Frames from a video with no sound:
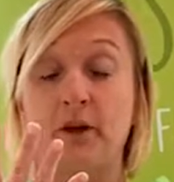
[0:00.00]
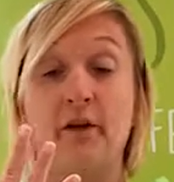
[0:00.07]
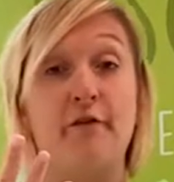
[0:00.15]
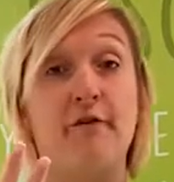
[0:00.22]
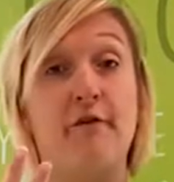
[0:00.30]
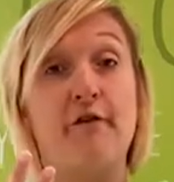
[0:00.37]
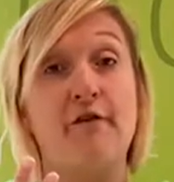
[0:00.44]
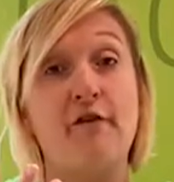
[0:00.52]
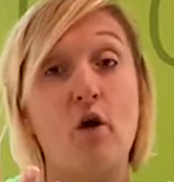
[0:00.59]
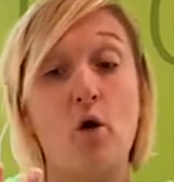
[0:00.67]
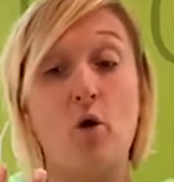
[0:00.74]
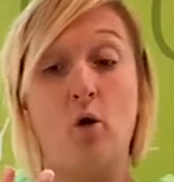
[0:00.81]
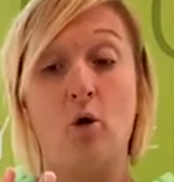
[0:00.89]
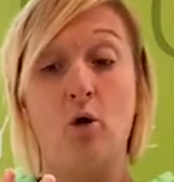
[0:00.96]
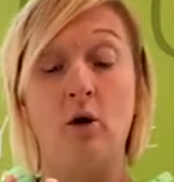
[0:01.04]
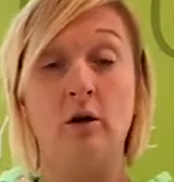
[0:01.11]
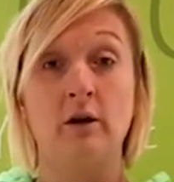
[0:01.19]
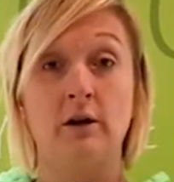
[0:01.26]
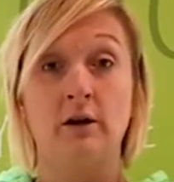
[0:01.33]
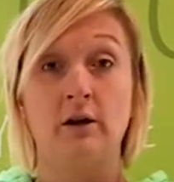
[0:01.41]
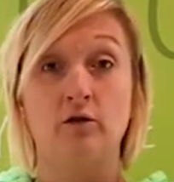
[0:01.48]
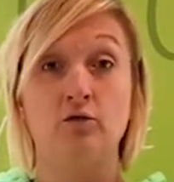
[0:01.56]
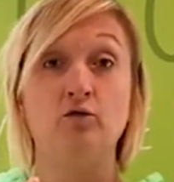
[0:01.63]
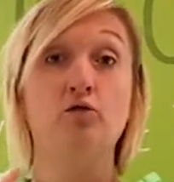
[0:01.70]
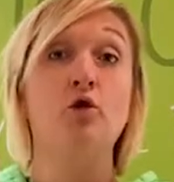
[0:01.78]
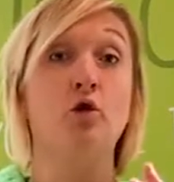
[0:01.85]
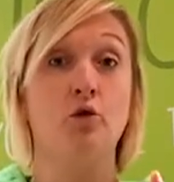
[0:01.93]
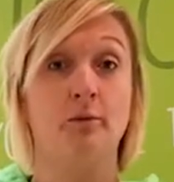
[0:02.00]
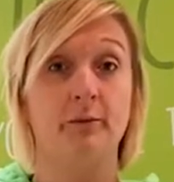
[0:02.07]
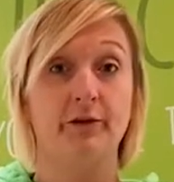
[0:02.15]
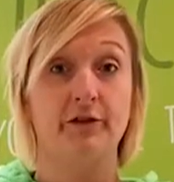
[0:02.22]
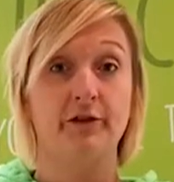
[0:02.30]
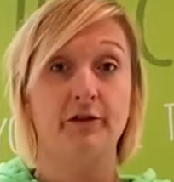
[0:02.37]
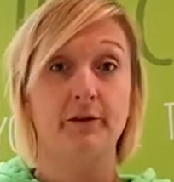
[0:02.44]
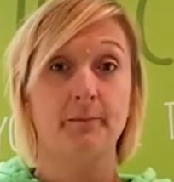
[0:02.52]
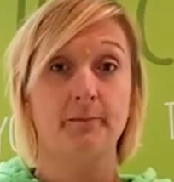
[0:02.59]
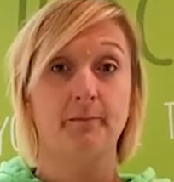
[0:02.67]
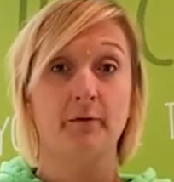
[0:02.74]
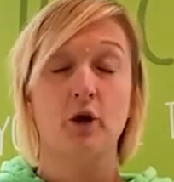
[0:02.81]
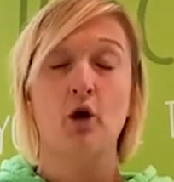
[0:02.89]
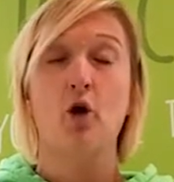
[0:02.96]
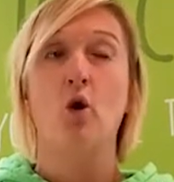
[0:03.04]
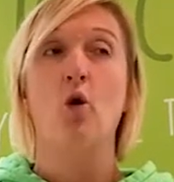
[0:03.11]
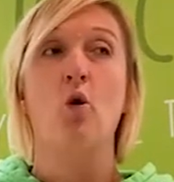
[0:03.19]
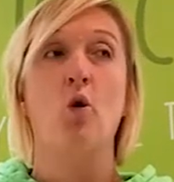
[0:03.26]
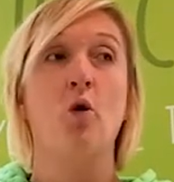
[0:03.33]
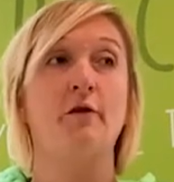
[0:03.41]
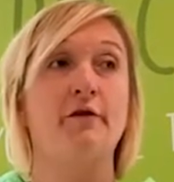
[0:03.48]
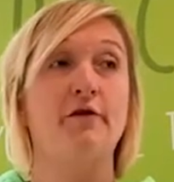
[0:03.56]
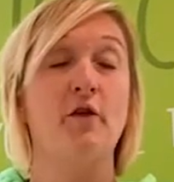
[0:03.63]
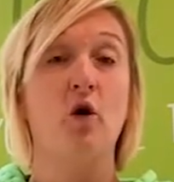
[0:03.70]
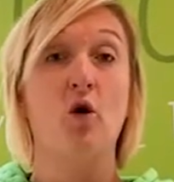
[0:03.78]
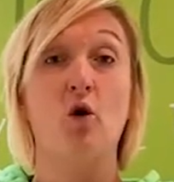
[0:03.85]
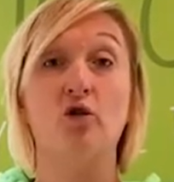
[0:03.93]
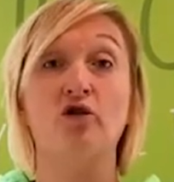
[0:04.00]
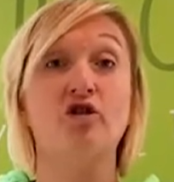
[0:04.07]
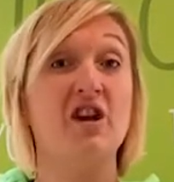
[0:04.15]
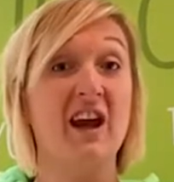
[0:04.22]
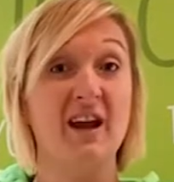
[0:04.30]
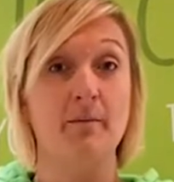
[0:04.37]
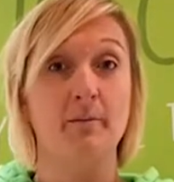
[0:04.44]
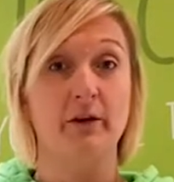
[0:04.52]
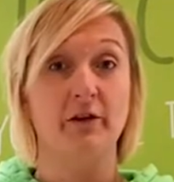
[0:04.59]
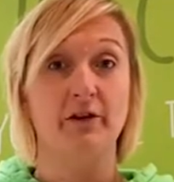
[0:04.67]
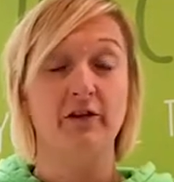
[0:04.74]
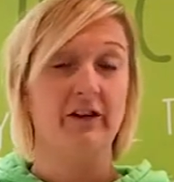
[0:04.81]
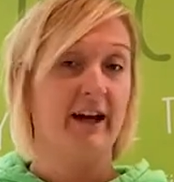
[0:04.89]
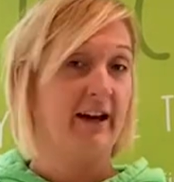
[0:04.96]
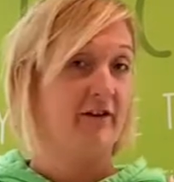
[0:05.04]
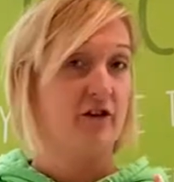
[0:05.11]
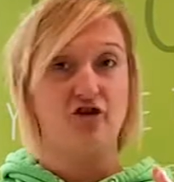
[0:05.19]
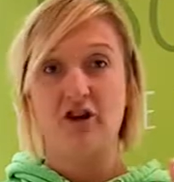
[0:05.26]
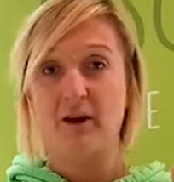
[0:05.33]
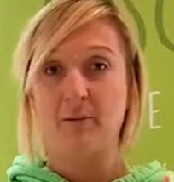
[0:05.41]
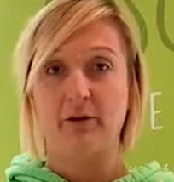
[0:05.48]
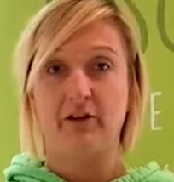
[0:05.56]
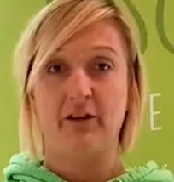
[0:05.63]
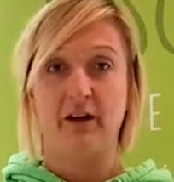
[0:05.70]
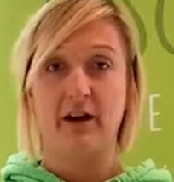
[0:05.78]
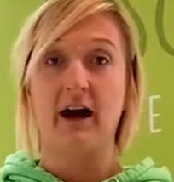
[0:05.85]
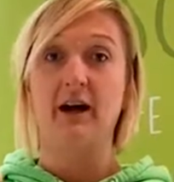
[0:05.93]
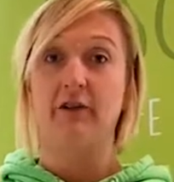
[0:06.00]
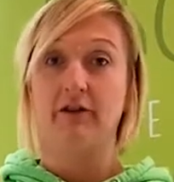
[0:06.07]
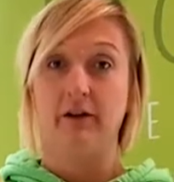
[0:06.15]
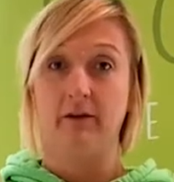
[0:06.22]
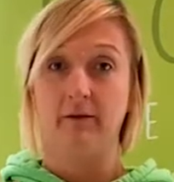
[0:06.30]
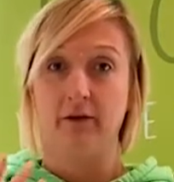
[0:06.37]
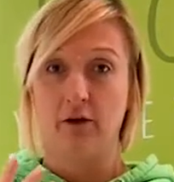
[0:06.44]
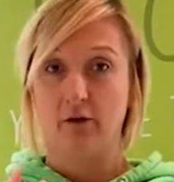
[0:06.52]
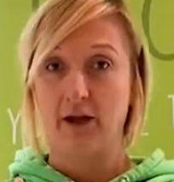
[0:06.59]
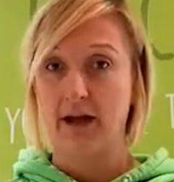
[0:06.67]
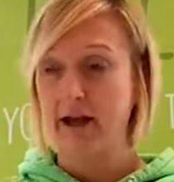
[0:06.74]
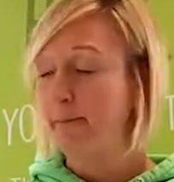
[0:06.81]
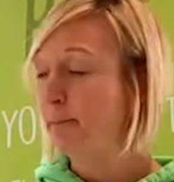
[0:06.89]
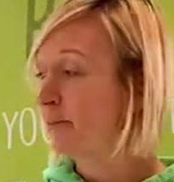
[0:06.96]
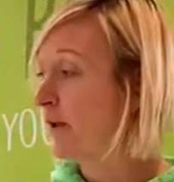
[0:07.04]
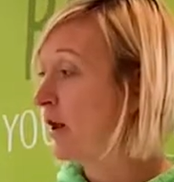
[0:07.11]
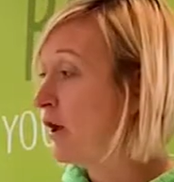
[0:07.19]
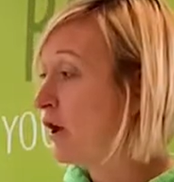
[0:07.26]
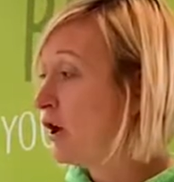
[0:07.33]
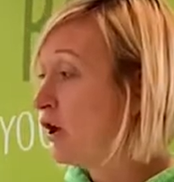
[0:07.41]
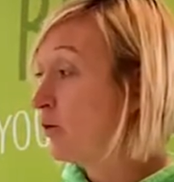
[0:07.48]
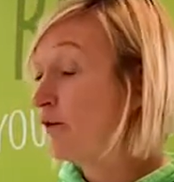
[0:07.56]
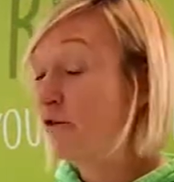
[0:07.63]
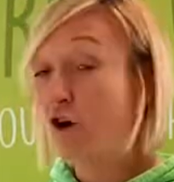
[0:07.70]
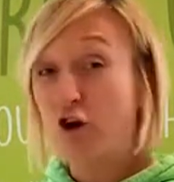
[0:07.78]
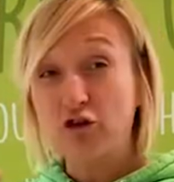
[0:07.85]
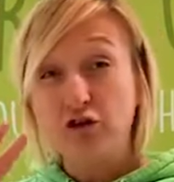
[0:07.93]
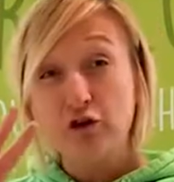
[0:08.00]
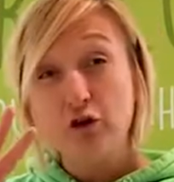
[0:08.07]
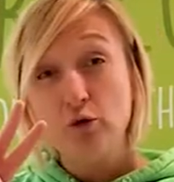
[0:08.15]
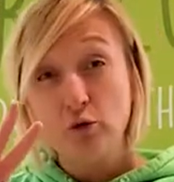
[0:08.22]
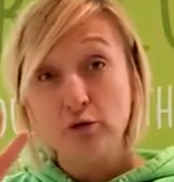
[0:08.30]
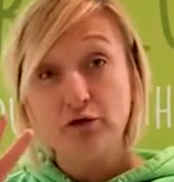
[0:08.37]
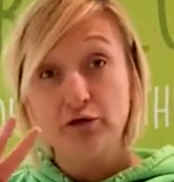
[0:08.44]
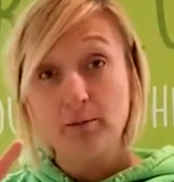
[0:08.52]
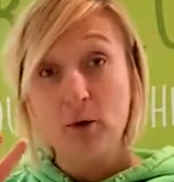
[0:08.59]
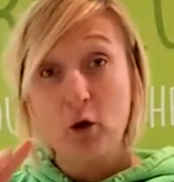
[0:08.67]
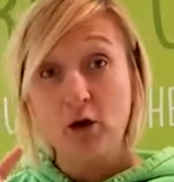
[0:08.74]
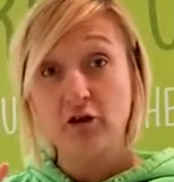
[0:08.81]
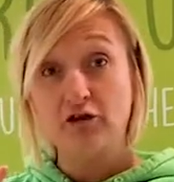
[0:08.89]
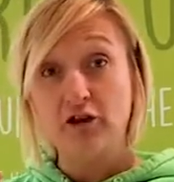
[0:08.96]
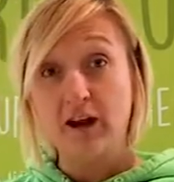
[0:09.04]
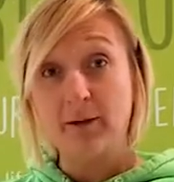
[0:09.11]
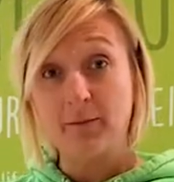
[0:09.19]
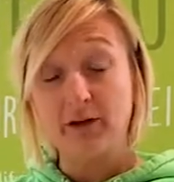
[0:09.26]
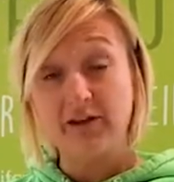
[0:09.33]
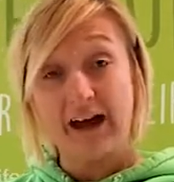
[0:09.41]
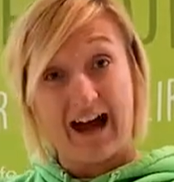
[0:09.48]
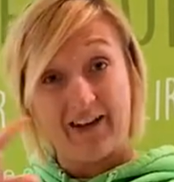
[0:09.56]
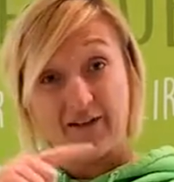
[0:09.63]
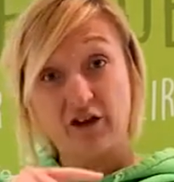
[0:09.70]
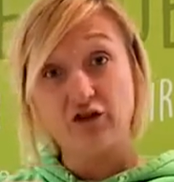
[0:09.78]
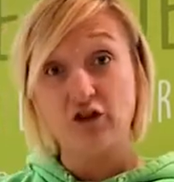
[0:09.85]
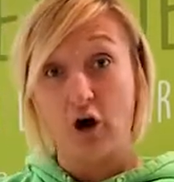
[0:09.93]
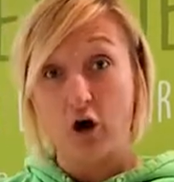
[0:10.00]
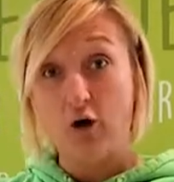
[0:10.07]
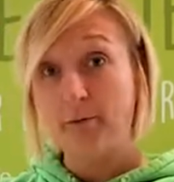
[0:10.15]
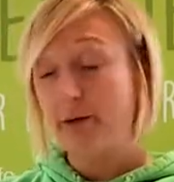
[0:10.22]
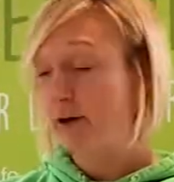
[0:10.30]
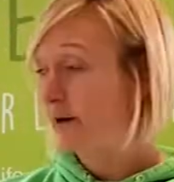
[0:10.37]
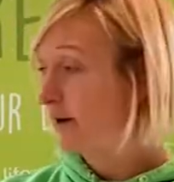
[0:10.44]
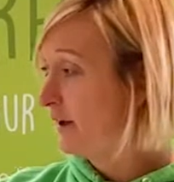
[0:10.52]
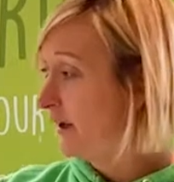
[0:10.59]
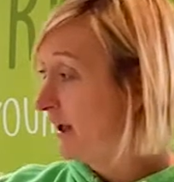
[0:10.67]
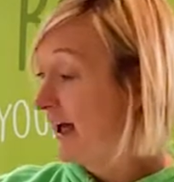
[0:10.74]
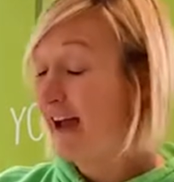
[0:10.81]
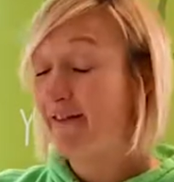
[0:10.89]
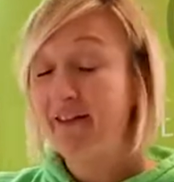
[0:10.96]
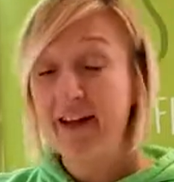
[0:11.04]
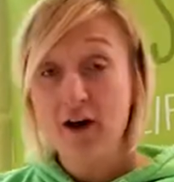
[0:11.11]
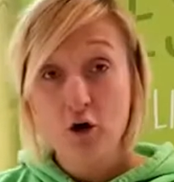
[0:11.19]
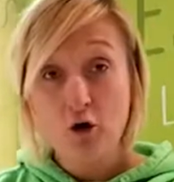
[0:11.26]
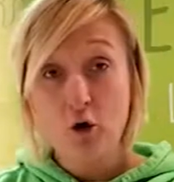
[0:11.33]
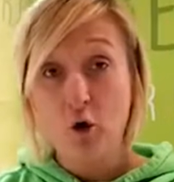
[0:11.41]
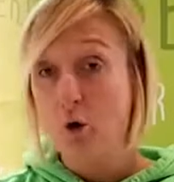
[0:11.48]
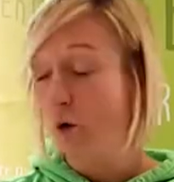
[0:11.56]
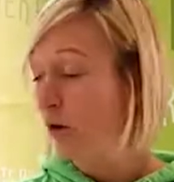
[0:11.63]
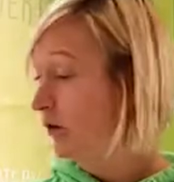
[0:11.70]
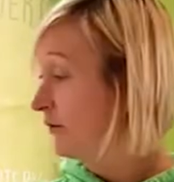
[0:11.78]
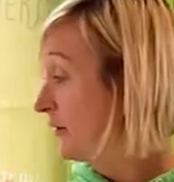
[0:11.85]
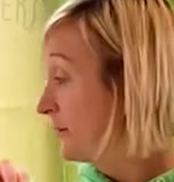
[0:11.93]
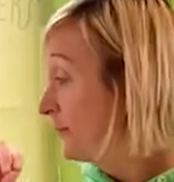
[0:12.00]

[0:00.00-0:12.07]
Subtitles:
4 rooms, or 4 chambers, like the chambers in a castle, okay? We've got 2 smaller chambers at the top, and they are called